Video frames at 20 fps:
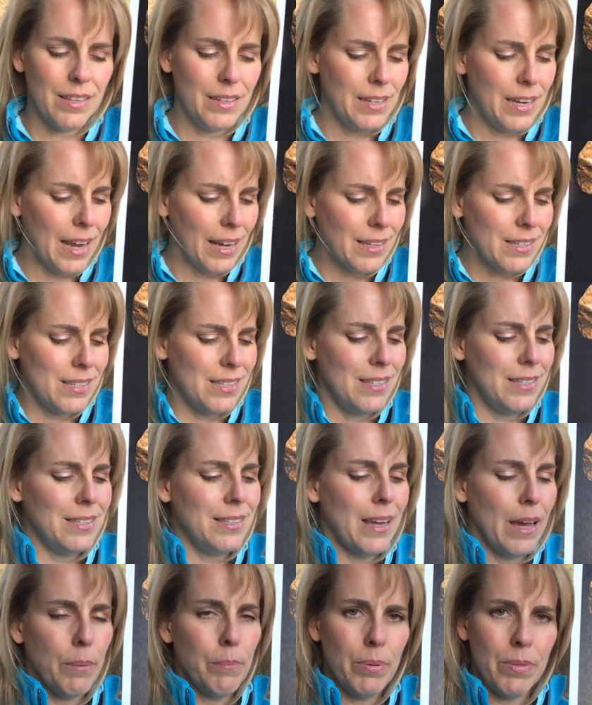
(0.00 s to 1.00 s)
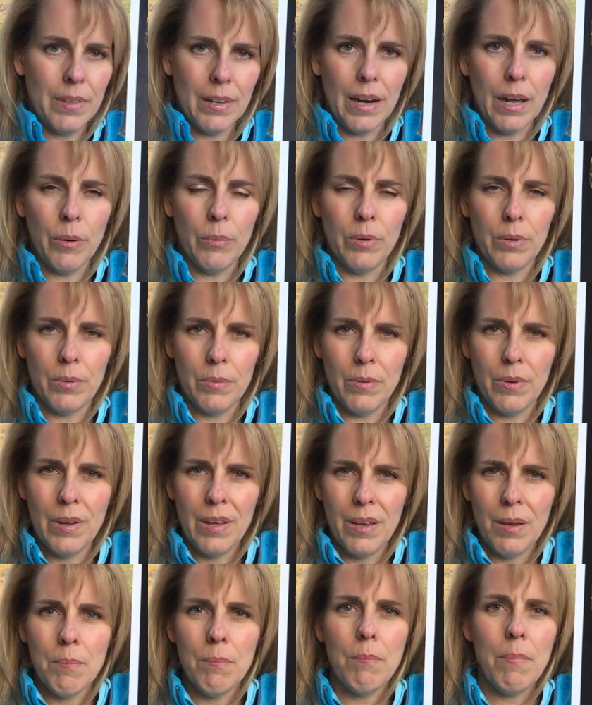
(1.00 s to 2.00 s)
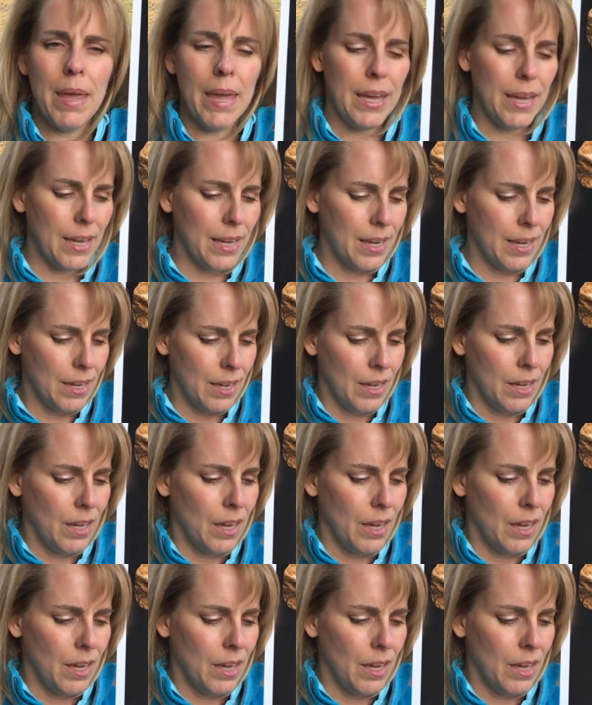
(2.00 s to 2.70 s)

the next step that I would make,